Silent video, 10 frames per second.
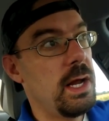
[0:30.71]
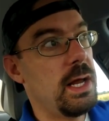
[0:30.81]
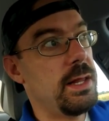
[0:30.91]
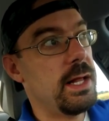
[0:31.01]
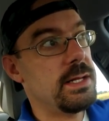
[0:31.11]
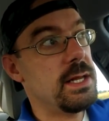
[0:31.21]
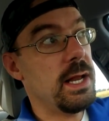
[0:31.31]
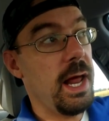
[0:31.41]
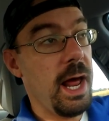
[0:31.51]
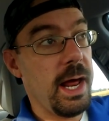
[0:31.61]
And then
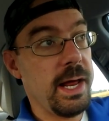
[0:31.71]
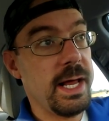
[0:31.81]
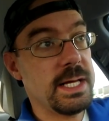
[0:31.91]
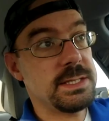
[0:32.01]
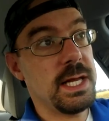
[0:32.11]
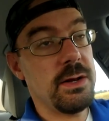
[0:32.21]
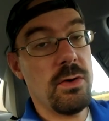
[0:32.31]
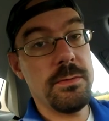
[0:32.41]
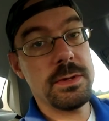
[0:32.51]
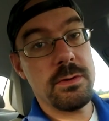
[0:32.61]
today, he's staying
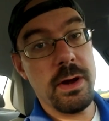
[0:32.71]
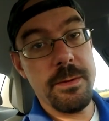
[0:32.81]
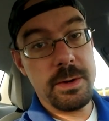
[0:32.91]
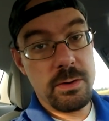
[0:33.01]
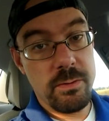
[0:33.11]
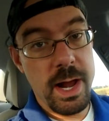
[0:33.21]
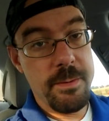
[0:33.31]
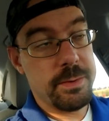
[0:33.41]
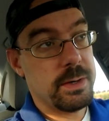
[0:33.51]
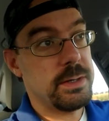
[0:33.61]
home with Grandma and
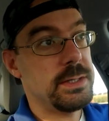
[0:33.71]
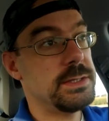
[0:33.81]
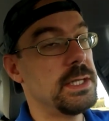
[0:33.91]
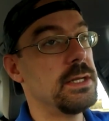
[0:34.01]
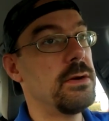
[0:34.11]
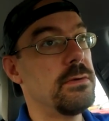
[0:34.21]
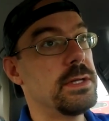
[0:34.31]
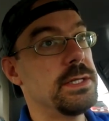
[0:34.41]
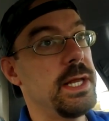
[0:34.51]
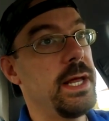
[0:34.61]
Grandpa instead of going
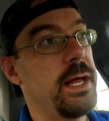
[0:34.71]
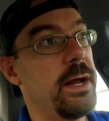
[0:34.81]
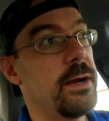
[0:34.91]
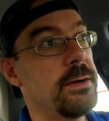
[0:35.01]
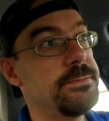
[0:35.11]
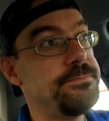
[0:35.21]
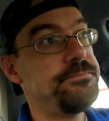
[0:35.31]
to daycare.